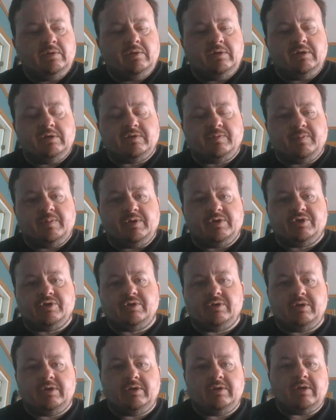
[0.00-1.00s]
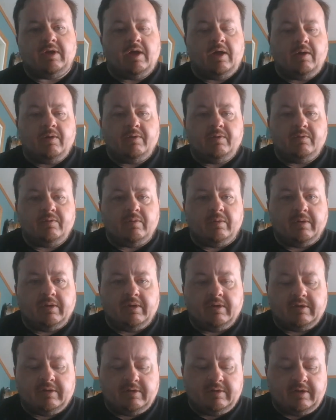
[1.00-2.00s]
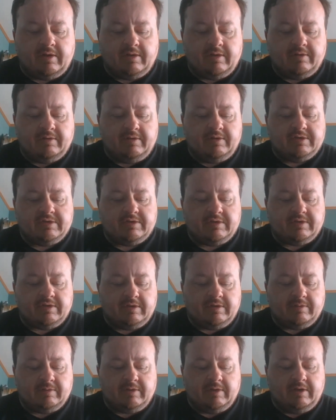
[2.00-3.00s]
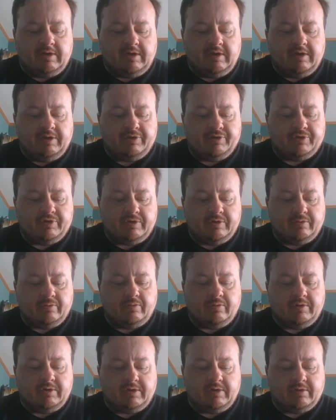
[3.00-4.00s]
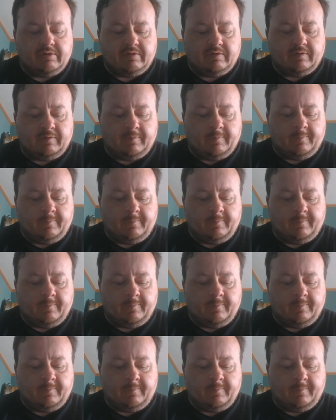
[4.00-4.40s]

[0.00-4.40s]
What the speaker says: Especially now, you know, at this age and all that,